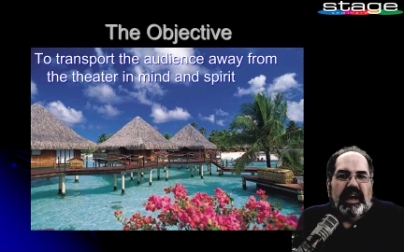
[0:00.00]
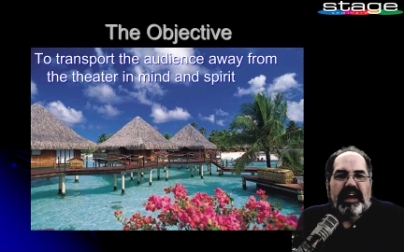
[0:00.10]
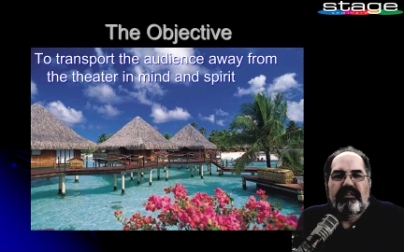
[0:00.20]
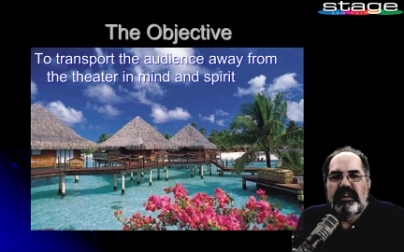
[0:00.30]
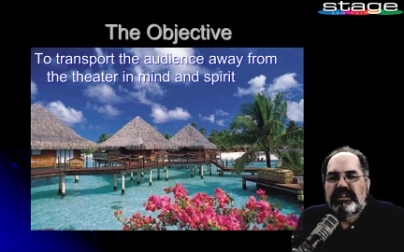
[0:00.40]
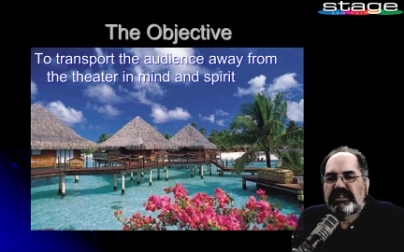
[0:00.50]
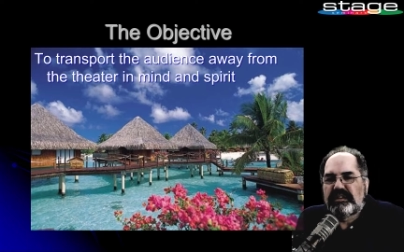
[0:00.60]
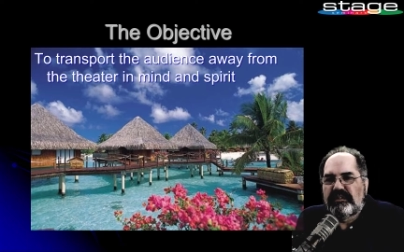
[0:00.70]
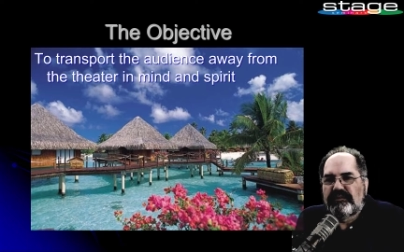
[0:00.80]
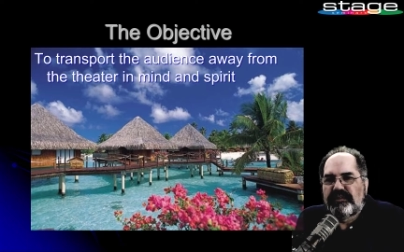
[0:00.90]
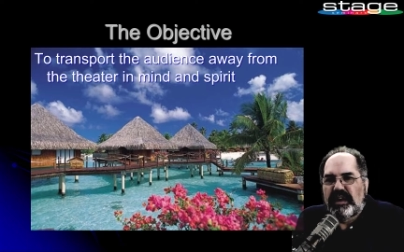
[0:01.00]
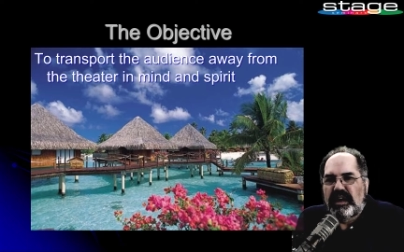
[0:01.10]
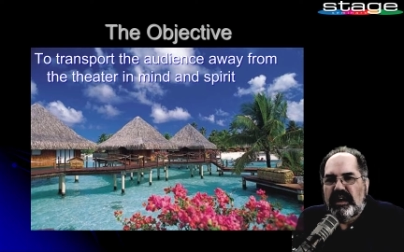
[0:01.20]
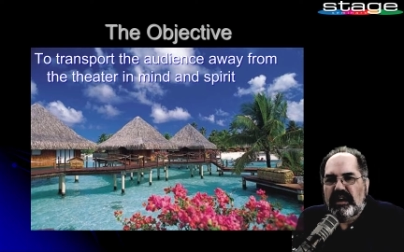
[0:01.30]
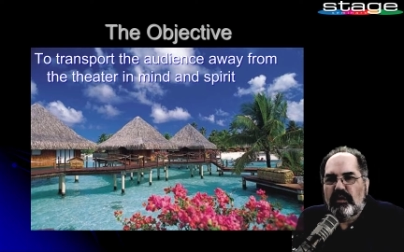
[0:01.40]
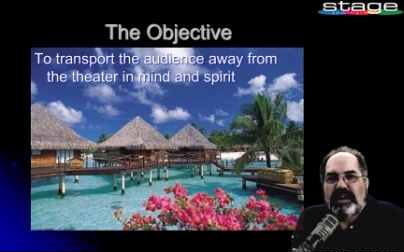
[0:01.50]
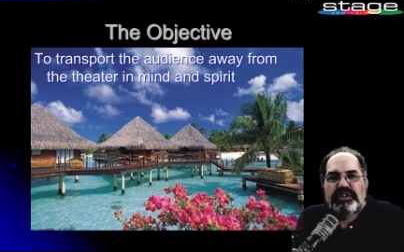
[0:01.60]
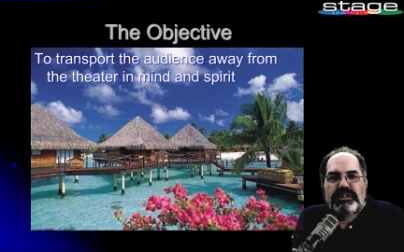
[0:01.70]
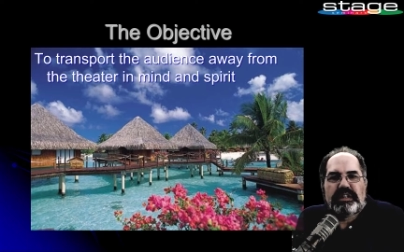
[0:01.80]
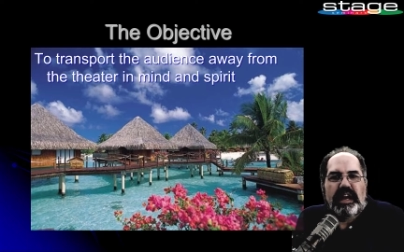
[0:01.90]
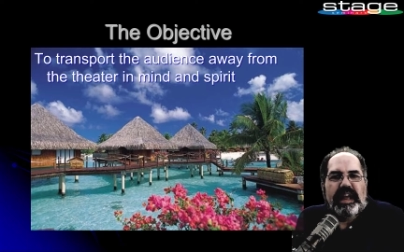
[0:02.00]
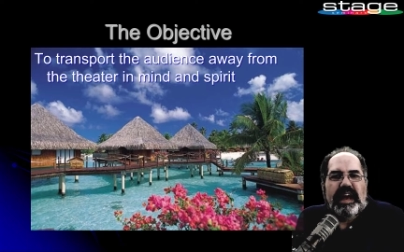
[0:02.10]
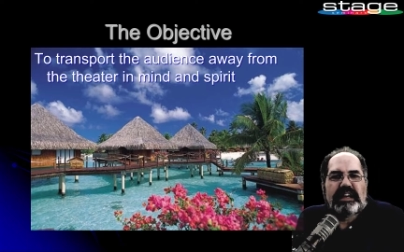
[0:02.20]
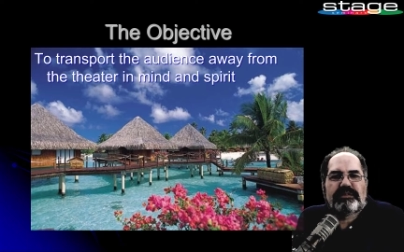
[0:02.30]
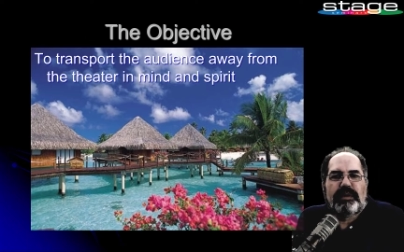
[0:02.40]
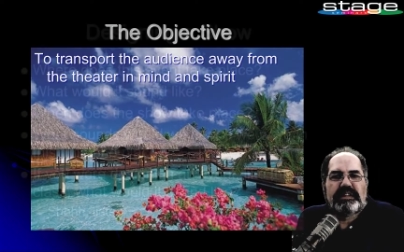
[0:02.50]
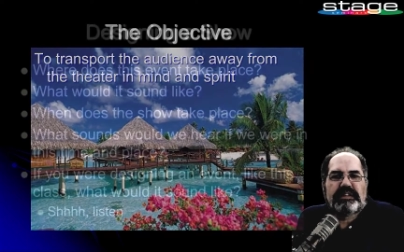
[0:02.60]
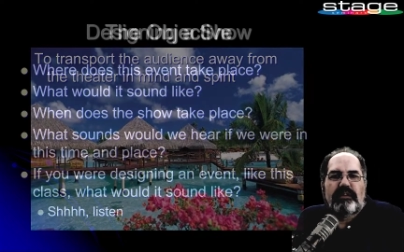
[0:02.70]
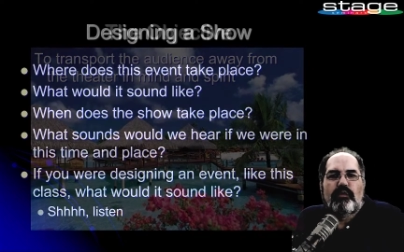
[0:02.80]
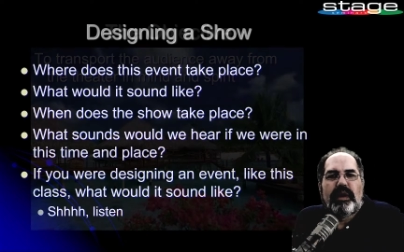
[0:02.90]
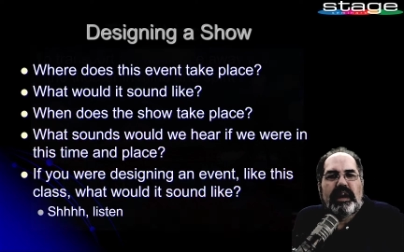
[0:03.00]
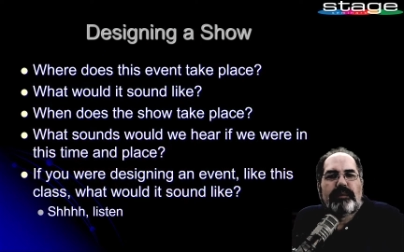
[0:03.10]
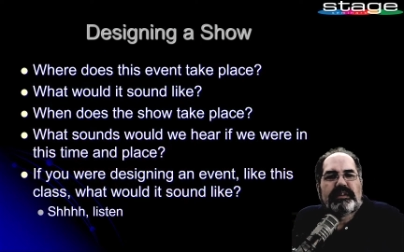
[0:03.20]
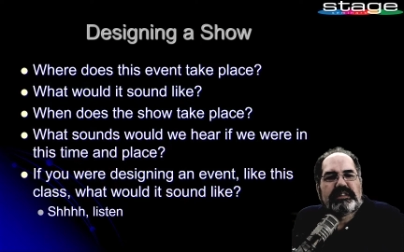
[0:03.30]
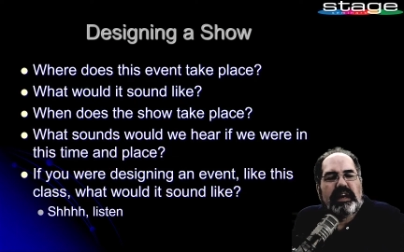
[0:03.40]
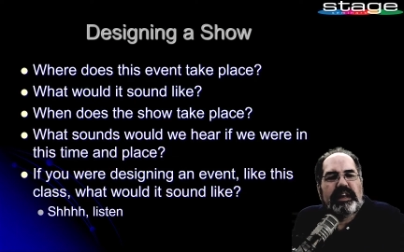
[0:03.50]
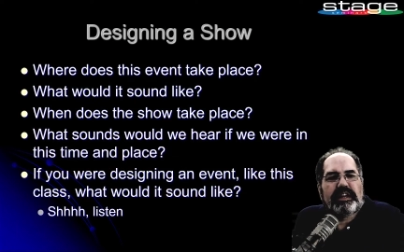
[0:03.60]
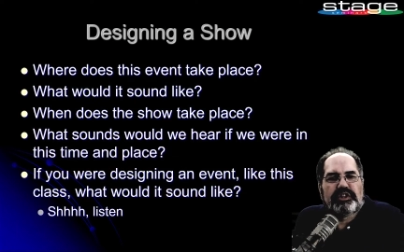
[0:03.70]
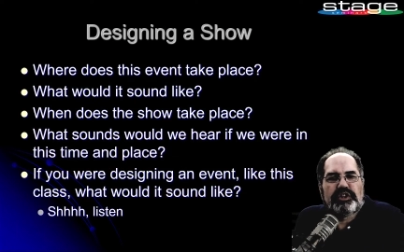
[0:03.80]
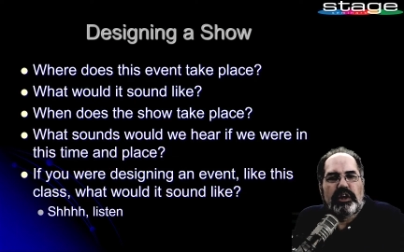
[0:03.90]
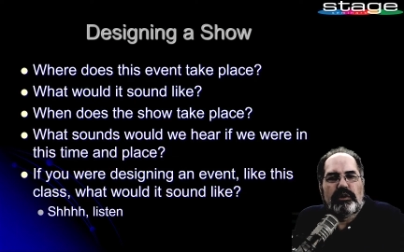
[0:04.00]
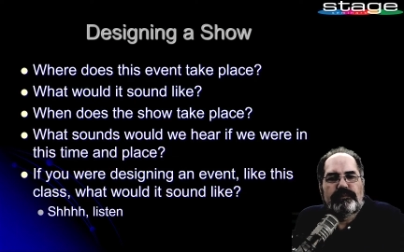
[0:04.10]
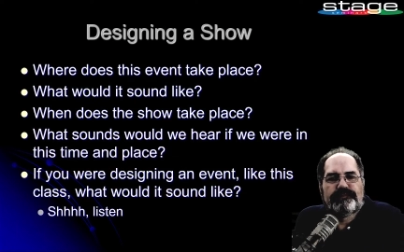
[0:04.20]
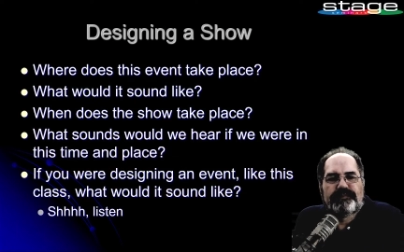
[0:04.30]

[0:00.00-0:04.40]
I have a list of questions that I ask myself when I'm designing a show.